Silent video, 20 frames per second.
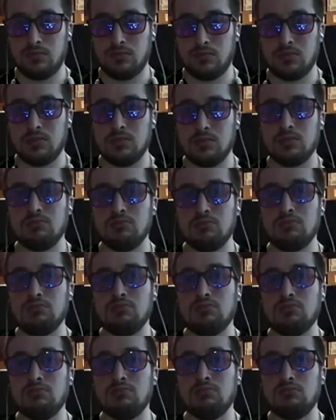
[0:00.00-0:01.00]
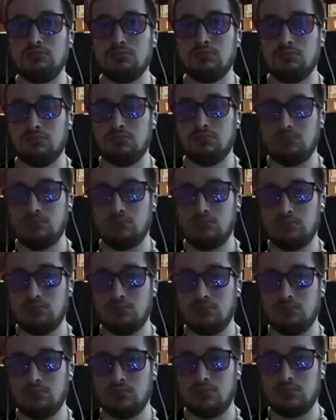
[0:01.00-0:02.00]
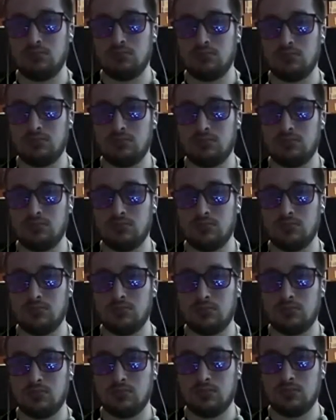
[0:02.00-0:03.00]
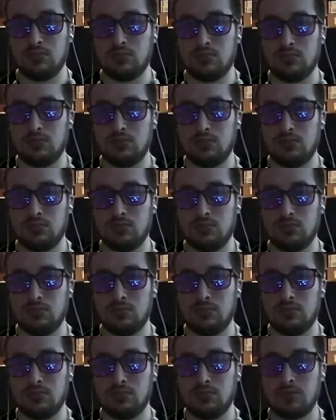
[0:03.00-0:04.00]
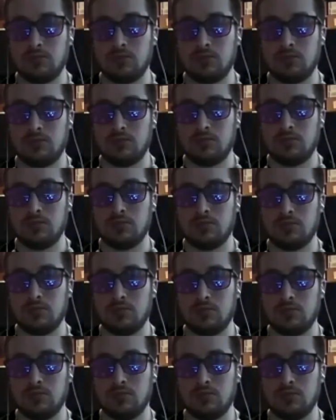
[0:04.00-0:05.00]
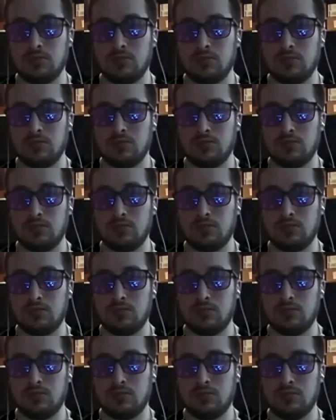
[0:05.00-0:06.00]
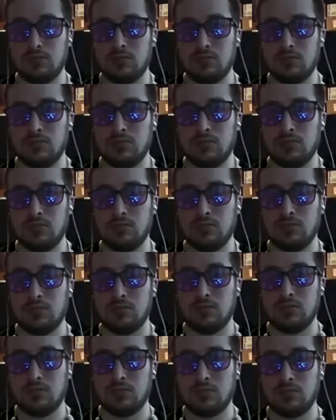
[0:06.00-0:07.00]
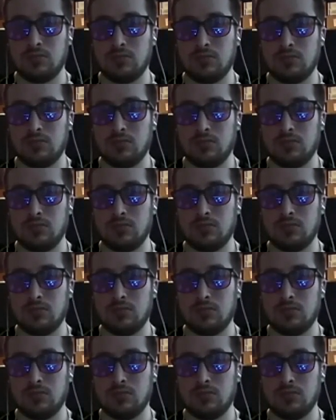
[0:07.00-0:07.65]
(not speaking)